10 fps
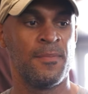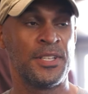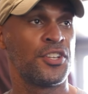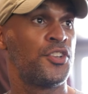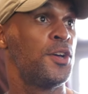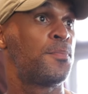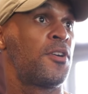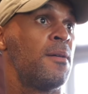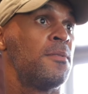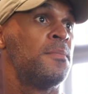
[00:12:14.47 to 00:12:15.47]
It's a good
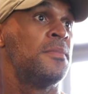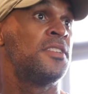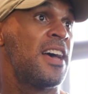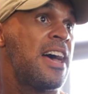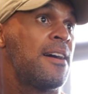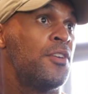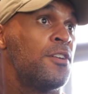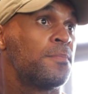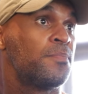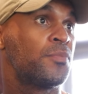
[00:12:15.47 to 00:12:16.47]
problem to have,
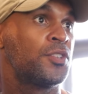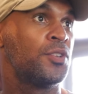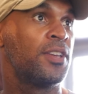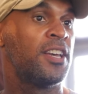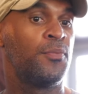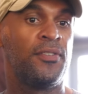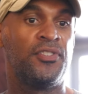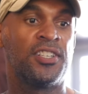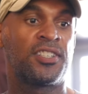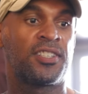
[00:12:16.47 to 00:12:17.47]
though. So, again, we've
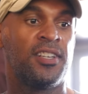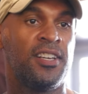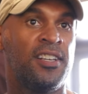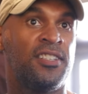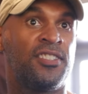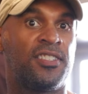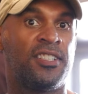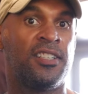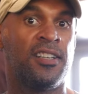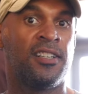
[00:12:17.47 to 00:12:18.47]
just
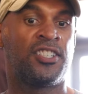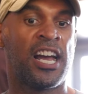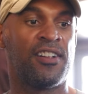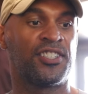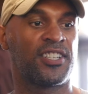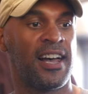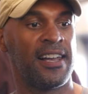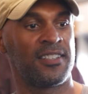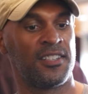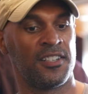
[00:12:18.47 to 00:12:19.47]
challenged
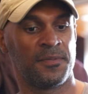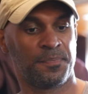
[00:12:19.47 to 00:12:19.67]
guys to